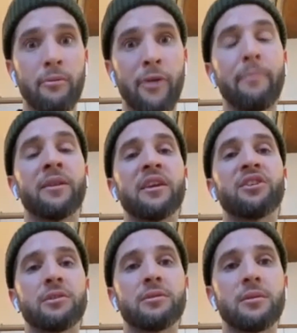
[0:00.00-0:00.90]

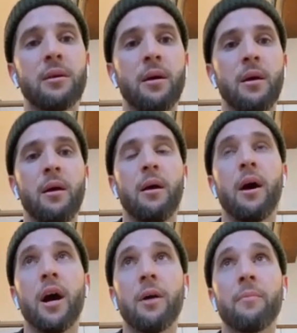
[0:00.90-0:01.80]
repetitions.
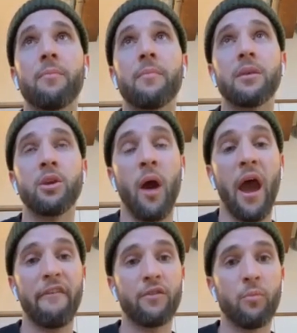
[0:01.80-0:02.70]
You
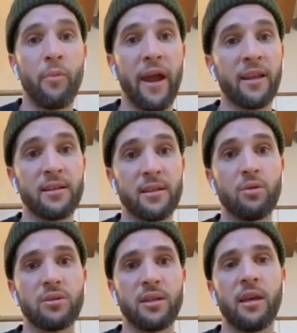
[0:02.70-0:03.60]
have to practice
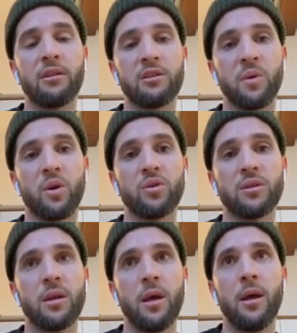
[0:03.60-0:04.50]
those skills,
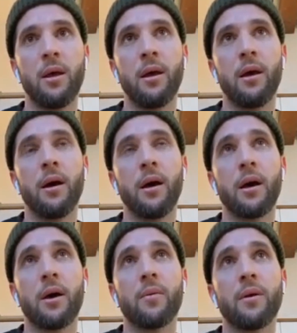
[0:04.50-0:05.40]
because
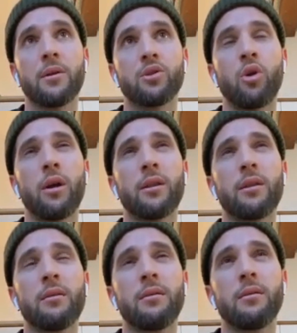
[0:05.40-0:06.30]
it's not,
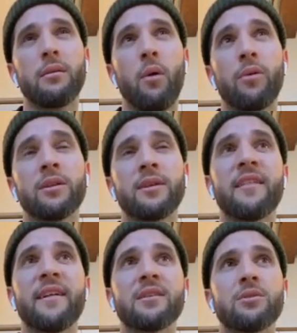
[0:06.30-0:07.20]
I wouldn't say
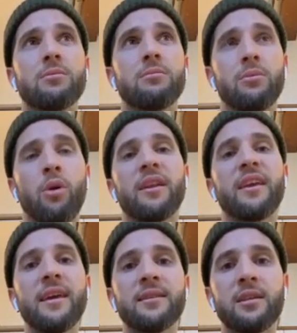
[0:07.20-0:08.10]
that it's not
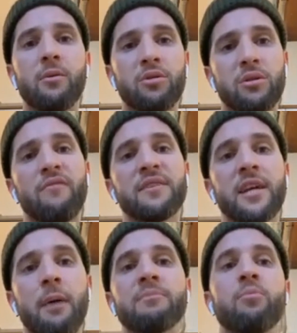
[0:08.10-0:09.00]
easy, because it obviously
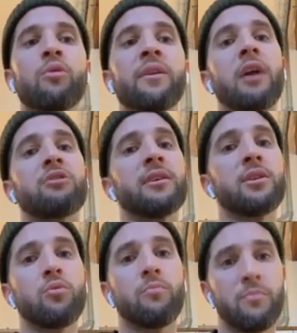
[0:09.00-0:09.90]
comes more naturally
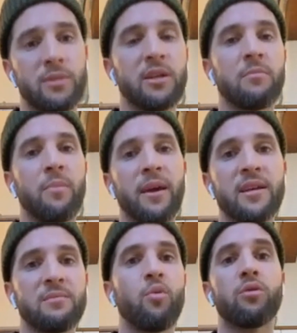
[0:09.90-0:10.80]
to certain
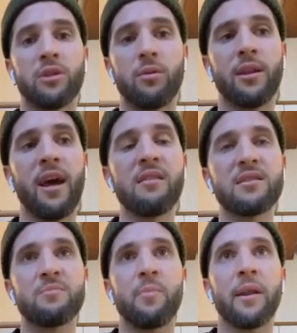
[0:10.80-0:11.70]
players more so than
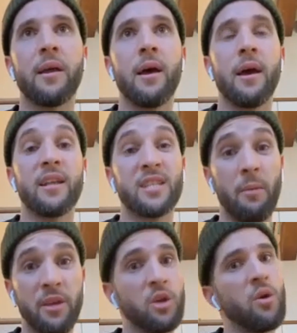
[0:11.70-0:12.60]
others, but it's
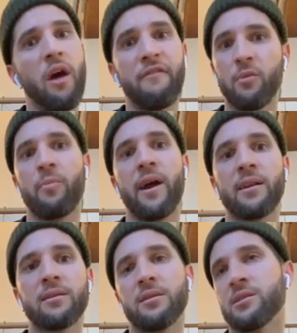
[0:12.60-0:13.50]
something you have to
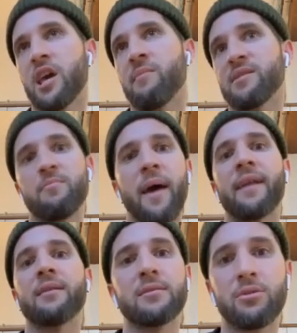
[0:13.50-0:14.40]
practice. The same as
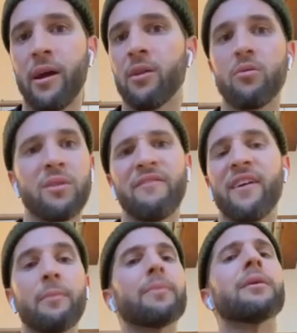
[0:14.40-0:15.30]
batters trying to
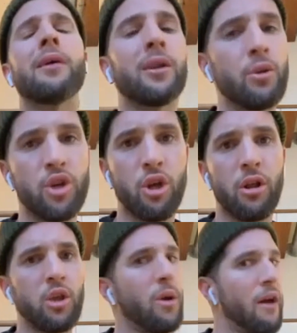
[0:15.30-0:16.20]
develop a new
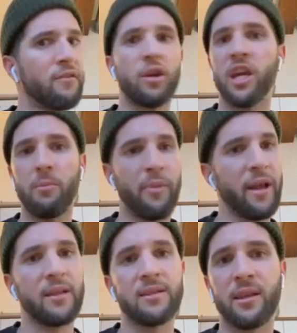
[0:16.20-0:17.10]
shot, you have to keep
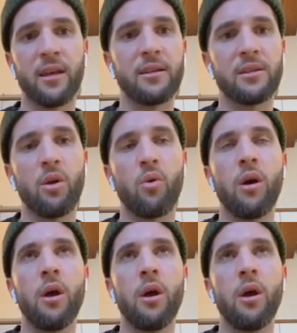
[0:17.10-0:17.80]
practicing it. So